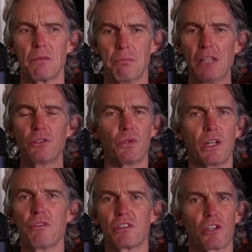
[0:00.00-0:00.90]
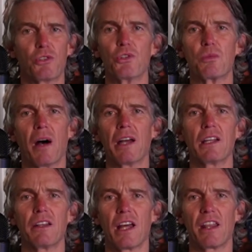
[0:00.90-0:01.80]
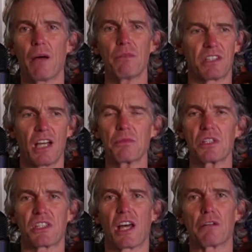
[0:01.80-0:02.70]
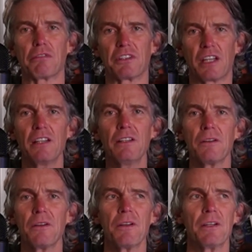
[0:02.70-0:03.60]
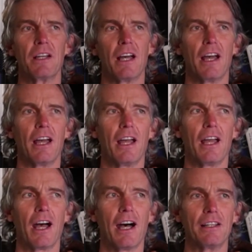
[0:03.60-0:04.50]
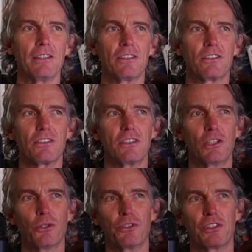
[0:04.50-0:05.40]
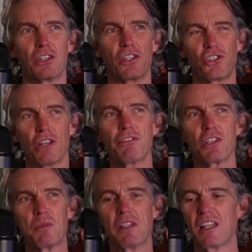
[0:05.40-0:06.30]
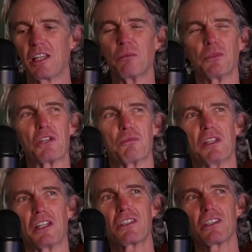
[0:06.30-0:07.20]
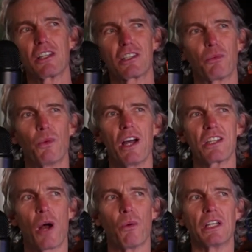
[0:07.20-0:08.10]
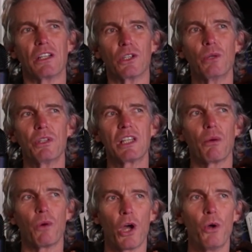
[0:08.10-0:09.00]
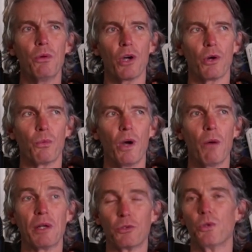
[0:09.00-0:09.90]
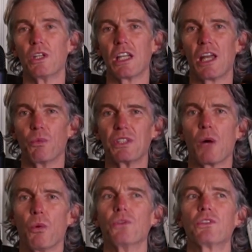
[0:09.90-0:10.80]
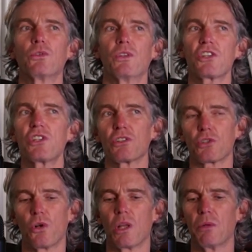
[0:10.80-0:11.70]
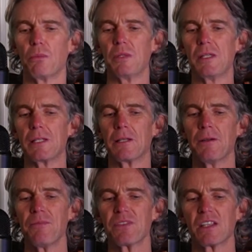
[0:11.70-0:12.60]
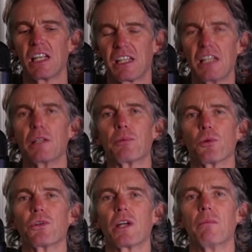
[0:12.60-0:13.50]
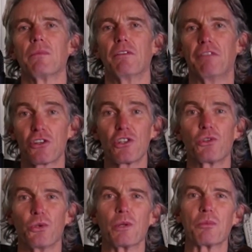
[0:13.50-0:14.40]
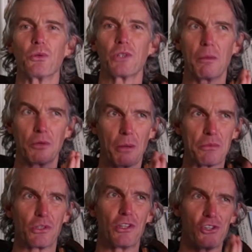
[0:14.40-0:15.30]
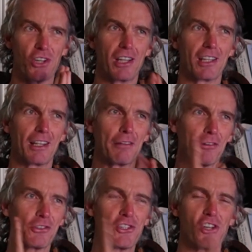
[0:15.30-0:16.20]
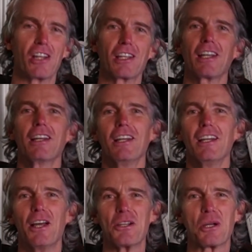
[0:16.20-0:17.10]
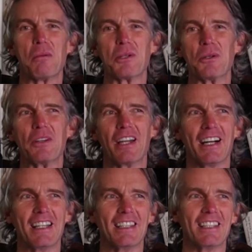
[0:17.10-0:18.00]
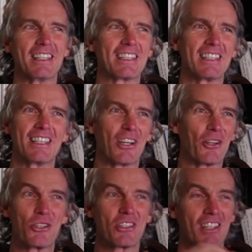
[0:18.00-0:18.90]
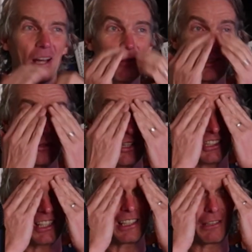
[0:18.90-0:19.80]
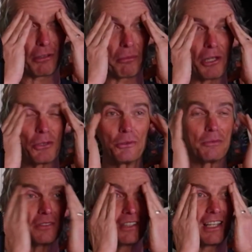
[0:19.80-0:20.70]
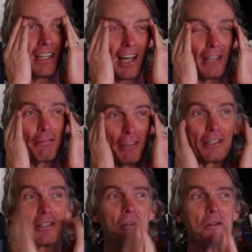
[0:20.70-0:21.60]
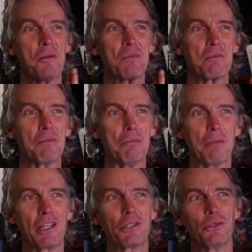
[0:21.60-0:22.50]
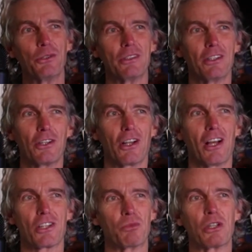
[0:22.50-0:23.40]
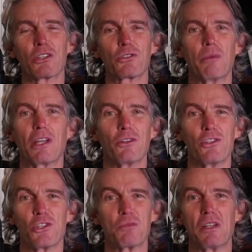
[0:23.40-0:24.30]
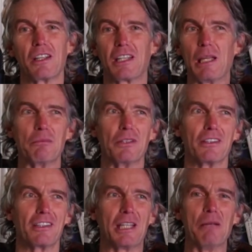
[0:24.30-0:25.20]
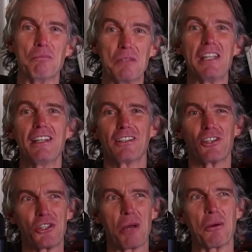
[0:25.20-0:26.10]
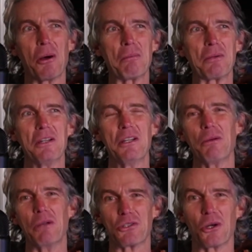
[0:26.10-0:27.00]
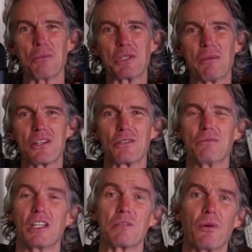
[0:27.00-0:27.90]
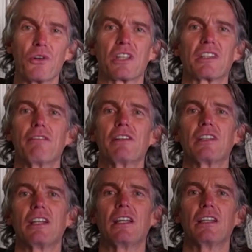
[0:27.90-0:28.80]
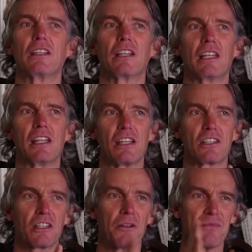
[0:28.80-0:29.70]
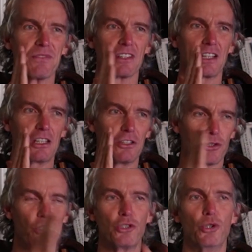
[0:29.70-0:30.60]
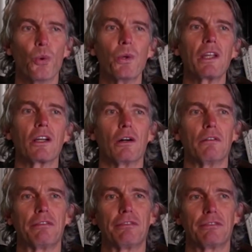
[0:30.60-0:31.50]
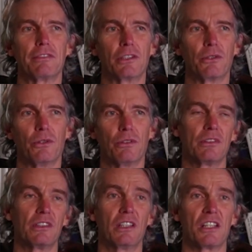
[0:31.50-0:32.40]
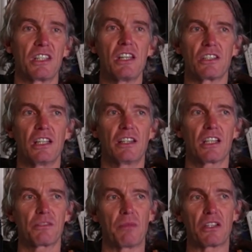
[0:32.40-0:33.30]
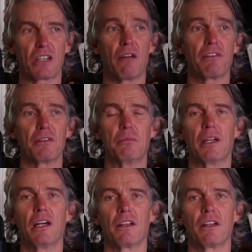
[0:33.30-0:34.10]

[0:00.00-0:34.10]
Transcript: Mental health is a huge part of it. That was the start for 10. And the shift that's been taking place for me recently is like, what is it I want to do? What am I doing and what do I want to do? And this year's all about creating the programme. Version 2 of the programme comes out in January, the 1st of January is coming out, and I'm so excited for Michael and Fern. But Michael, over the last week or so, Michael has just been keeping me, the ship, up with his optimism and his positivity and his just knowing of, as he said, this makes everything better.